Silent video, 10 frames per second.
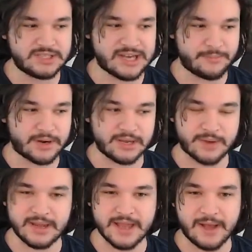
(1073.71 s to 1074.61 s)
I'm running
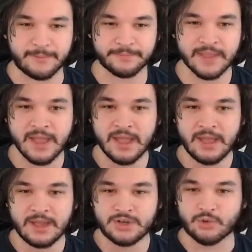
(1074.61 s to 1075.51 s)
right now,
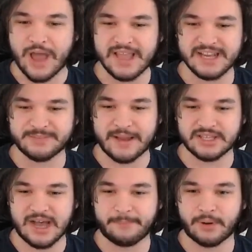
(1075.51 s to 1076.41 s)
Dragon is my
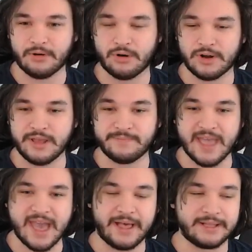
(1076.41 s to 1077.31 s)
top priority.
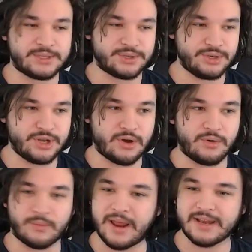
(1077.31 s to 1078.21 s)
And, you
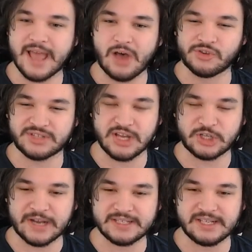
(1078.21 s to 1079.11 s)
know, right now, stage
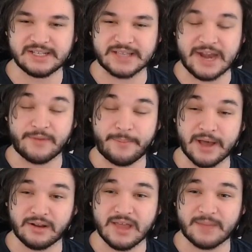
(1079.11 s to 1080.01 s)
19 is kind of a
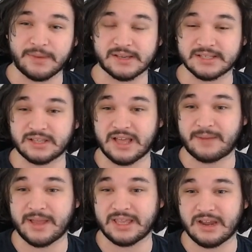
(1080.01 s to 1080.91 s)
bottleneck because a lot
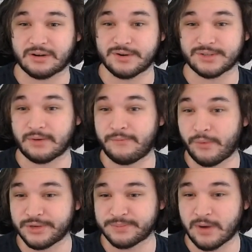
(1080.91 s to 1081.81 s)
of my characters are
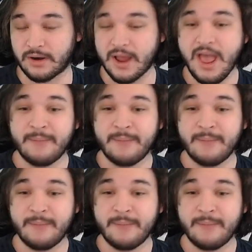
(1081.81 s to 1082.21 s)
Force Mark.